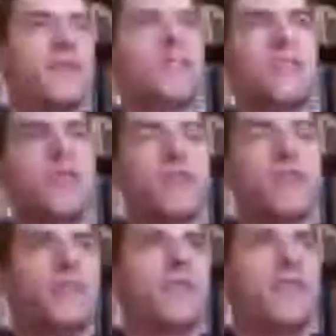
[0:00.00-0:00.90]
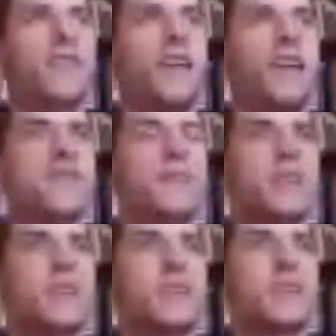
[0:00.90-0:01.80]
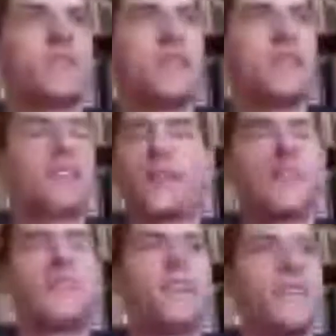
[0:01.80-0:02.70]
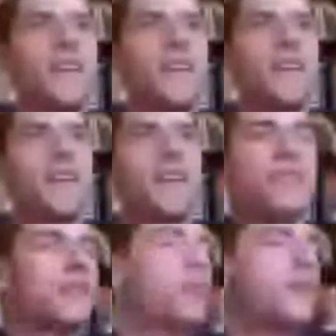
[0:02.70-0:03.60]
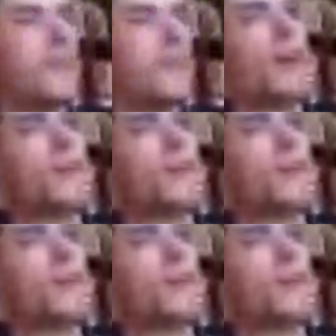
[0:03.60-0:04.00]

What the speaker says: certain subjects. This was a